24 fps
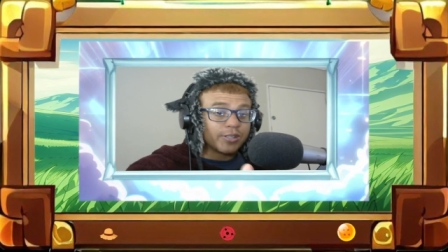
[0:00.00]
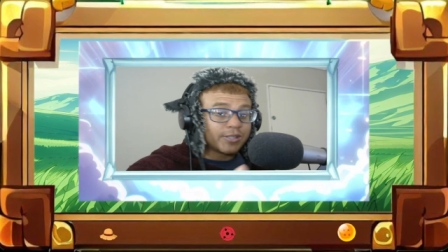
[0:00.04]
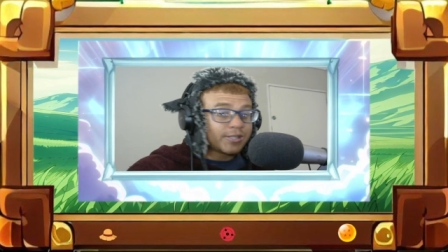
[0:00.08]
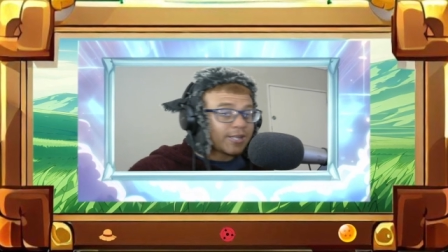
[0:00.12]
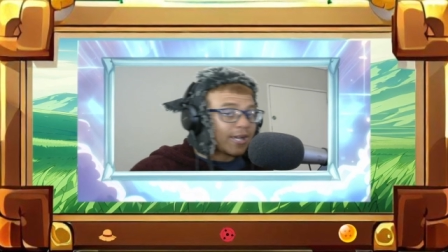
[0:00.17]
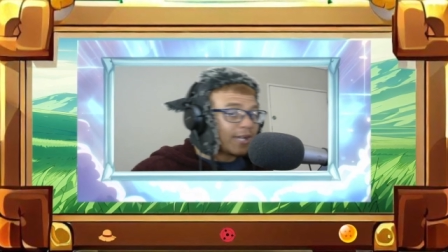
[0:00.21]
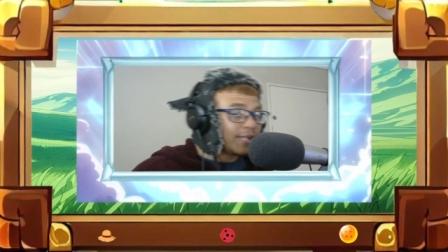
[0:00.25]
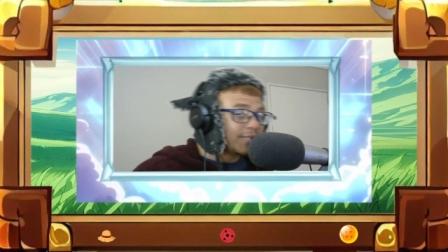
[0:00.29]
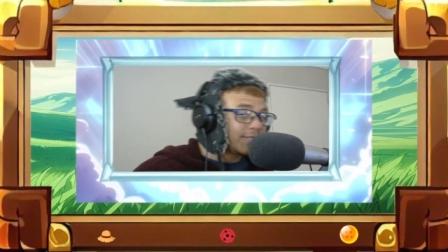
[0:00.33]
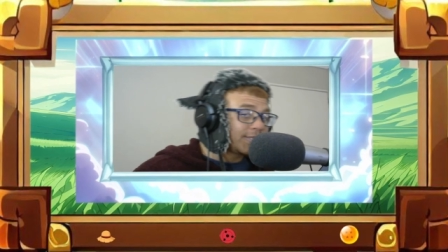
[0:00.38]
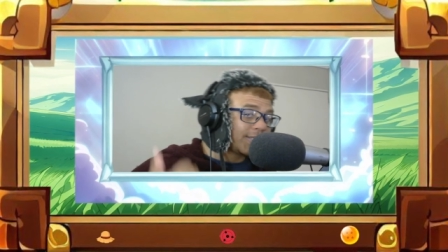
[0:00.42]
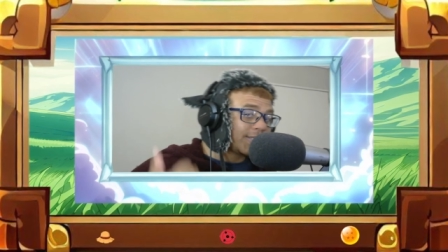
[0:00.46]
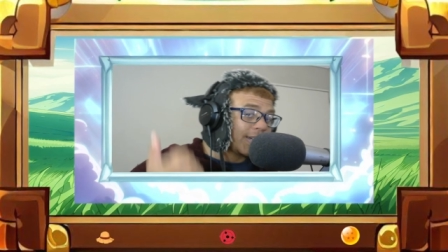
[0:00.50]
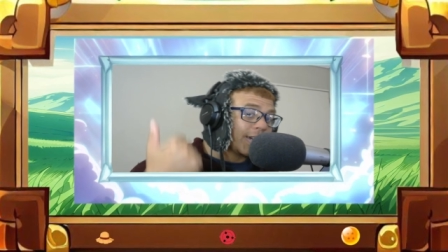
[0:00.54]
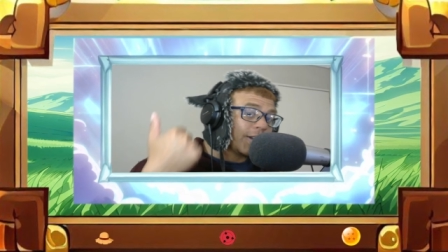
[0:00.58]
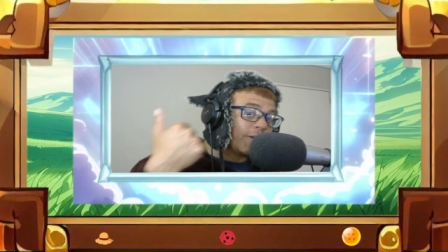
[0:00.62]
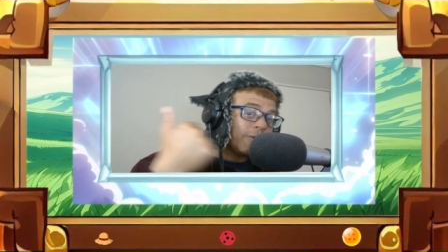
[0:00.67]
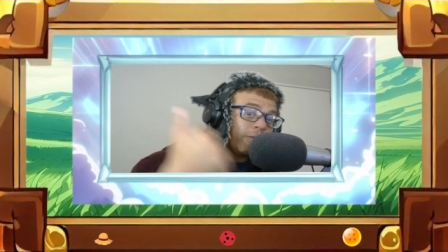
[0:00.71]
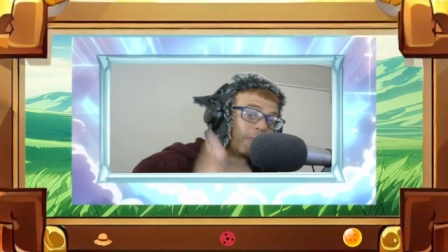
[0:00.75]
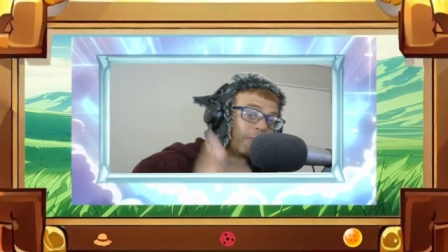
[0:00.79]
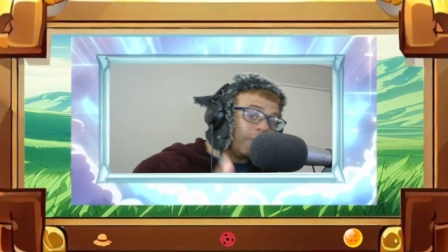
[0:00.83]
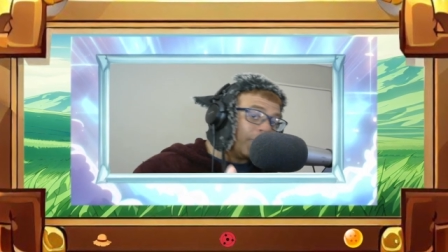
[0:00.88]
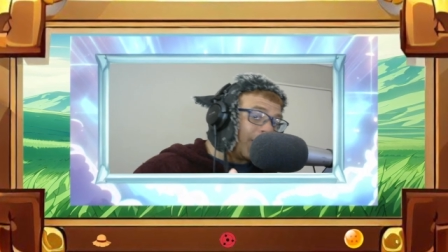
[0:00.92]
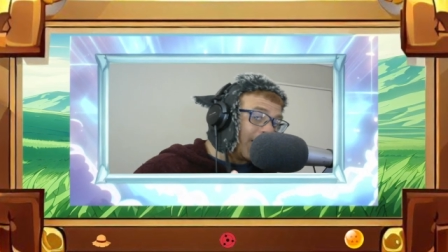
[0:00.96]
Tensei
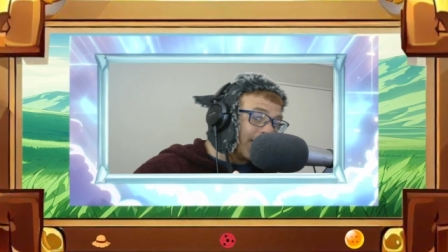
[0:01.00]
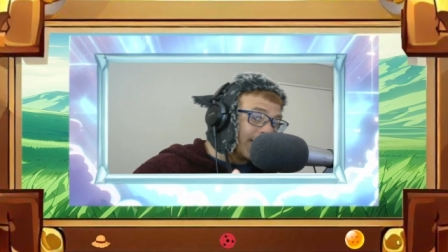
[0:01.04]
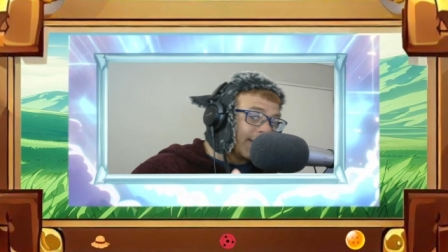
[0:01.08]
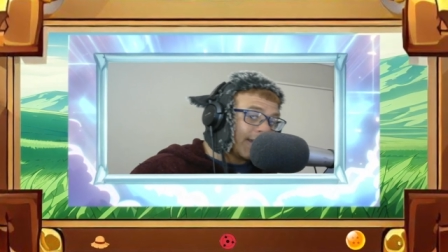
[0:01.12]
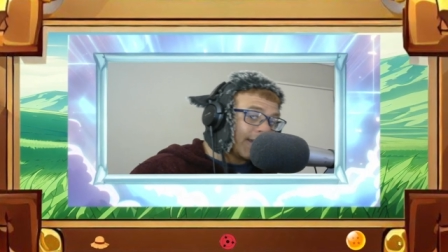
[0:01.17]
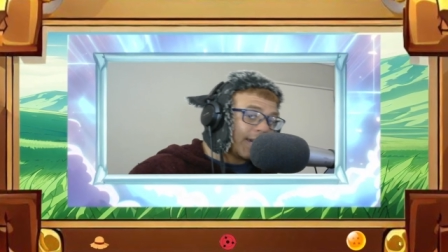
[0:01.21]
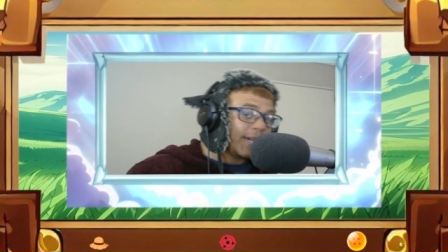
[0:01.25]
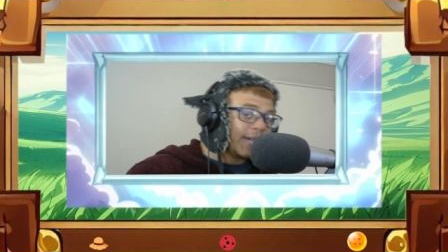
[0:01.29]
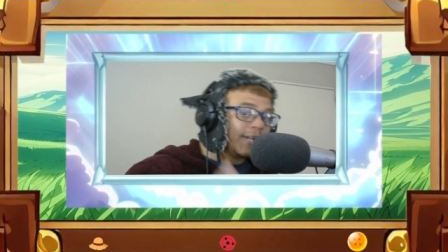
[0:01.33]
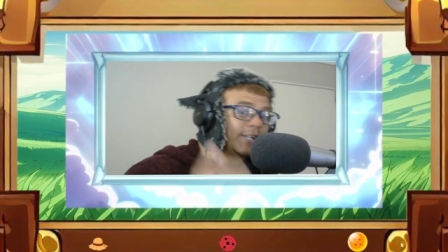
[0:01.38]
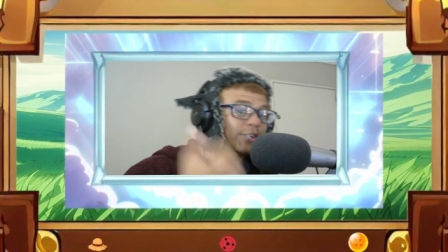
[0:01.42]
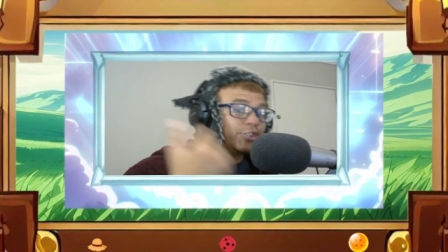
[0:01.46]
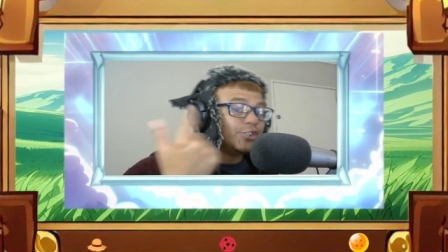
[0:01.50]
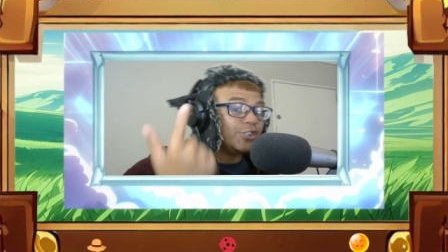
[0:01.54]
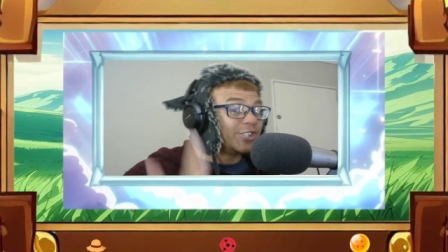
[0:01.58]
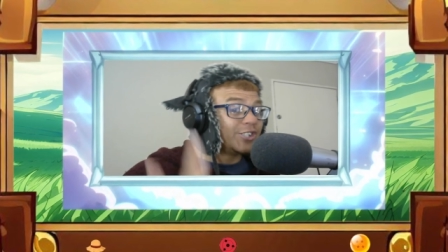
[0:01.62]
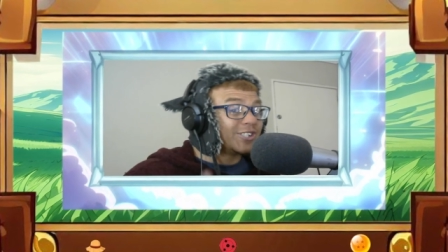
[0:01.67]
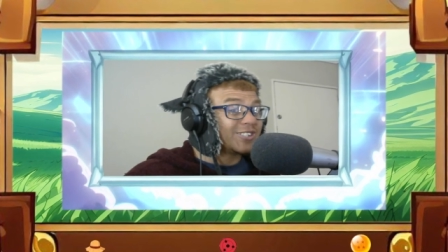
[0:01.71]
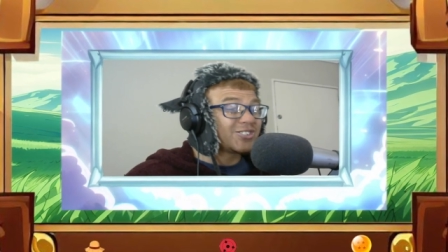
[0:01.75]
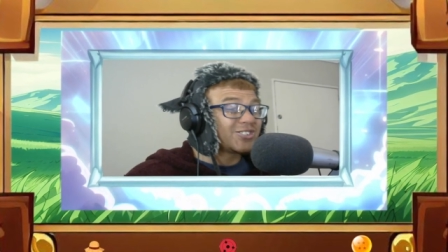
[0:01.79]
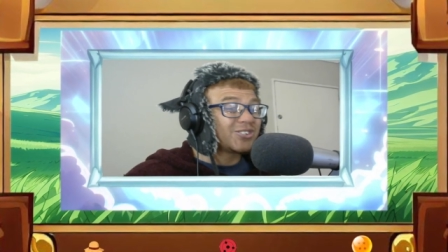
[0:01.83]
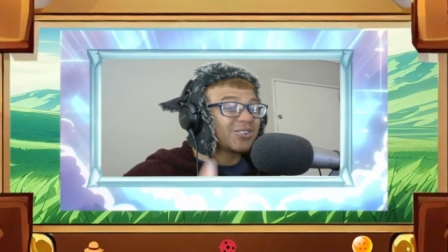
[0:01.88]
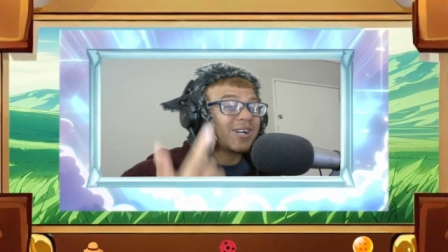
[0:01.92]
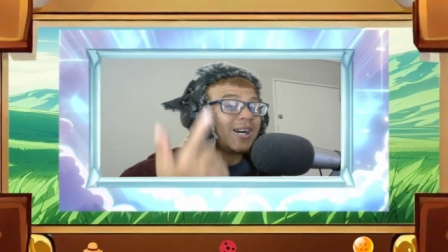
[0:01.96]
Monday,
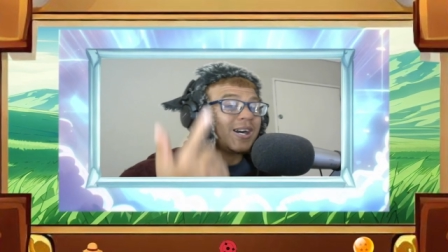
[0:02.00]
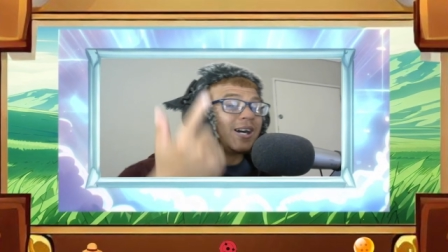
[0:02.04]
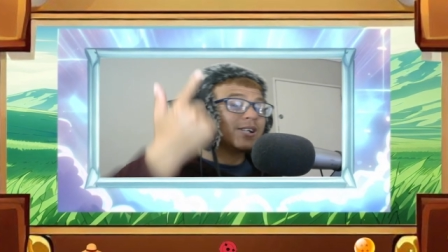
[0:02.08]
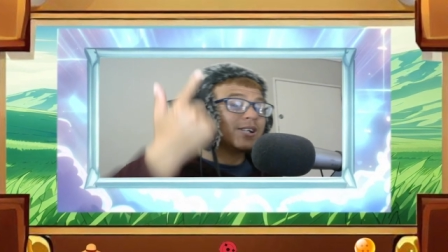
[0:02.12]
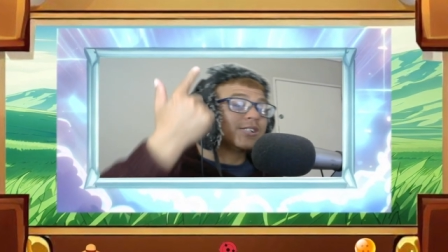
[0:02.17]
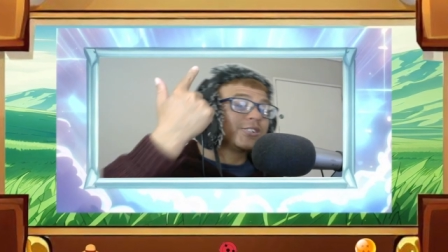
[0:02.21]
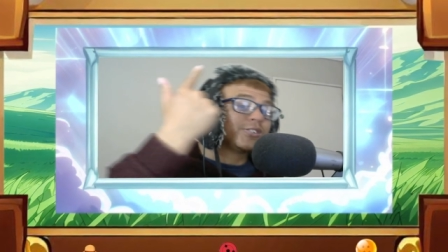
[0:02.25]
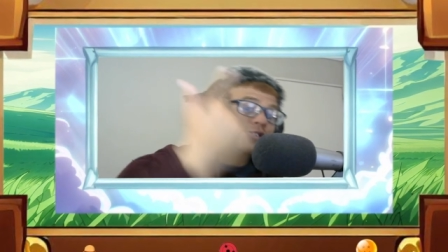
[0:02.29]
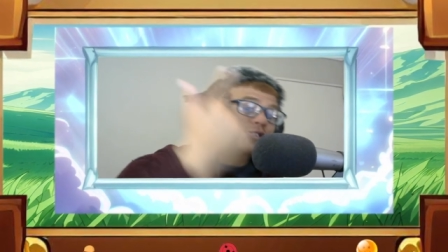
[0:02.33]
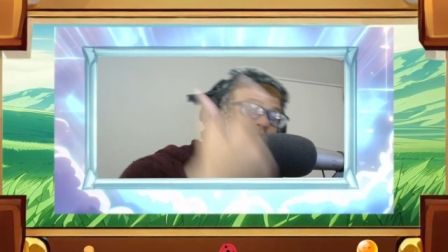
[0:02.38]
Jujutsu Kaisen